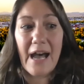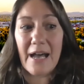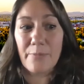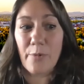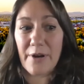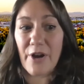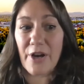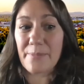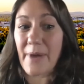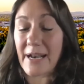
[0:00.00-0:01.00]
one of our
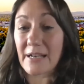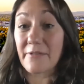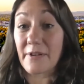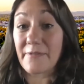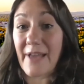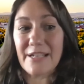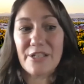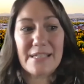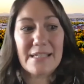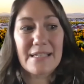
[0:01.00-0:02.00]
competitive
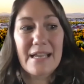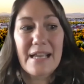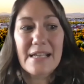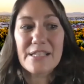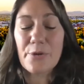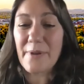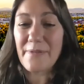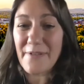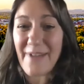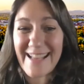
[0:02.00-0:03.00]
advantages. So we've
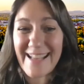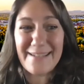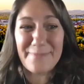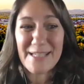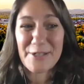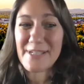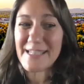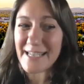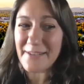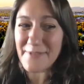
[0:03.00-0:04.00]
invited Mr.
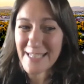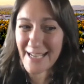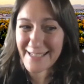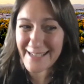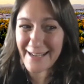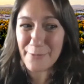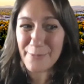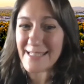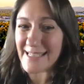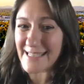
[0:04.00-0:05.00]
Steve Duncan
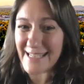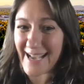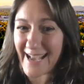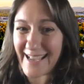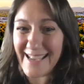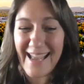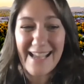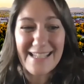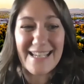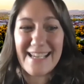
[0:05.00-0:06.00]
with DCI
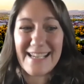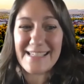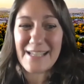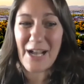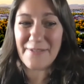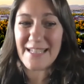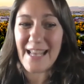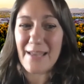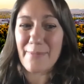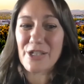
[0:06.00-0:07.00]
to kick us off
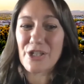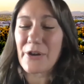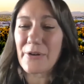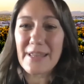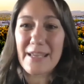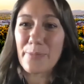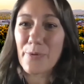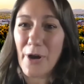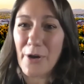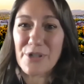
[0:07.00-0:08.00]
today by sharing the
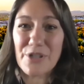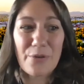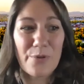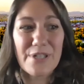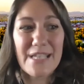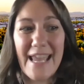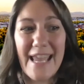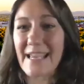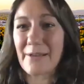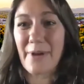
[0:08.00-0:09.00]
approach that we're taking